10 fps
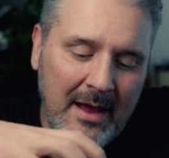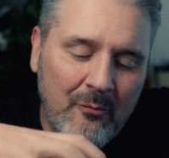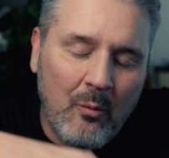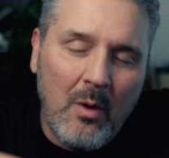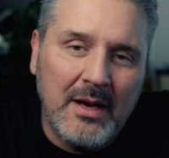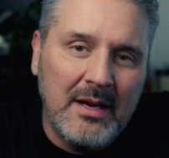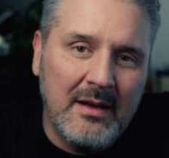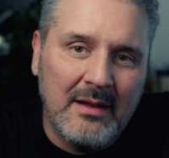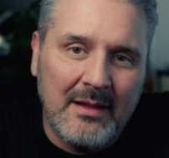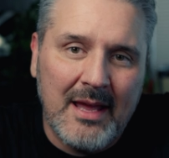I've wanted
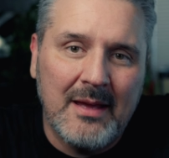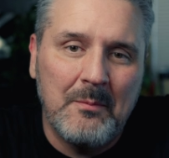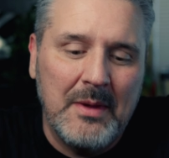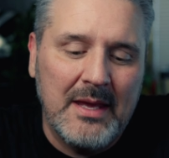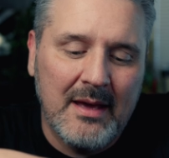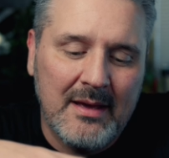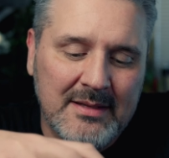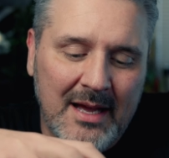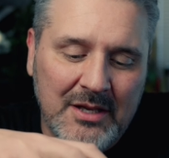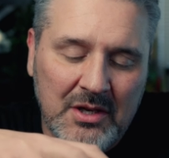a Leica
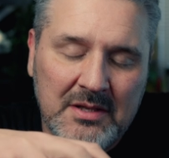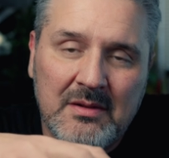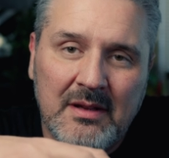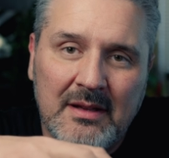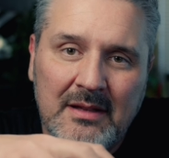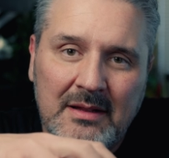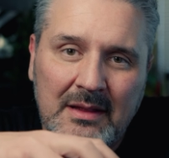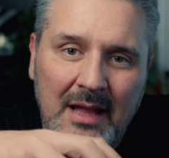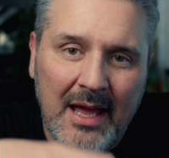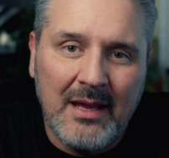because I just
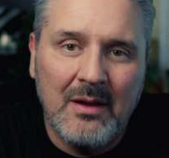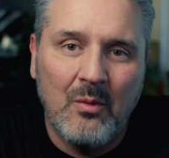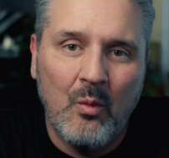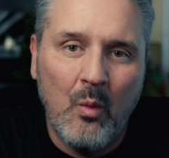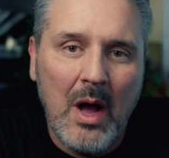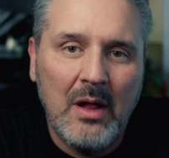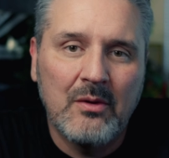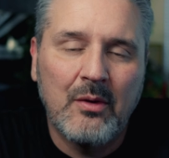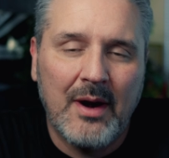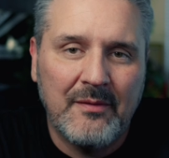like
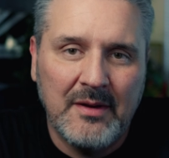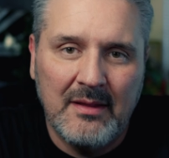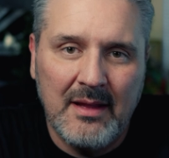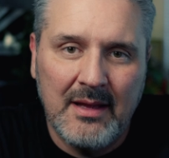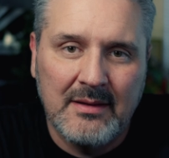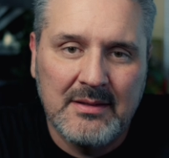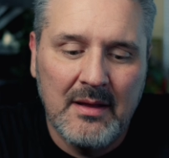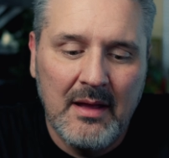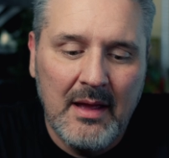well-crafted things.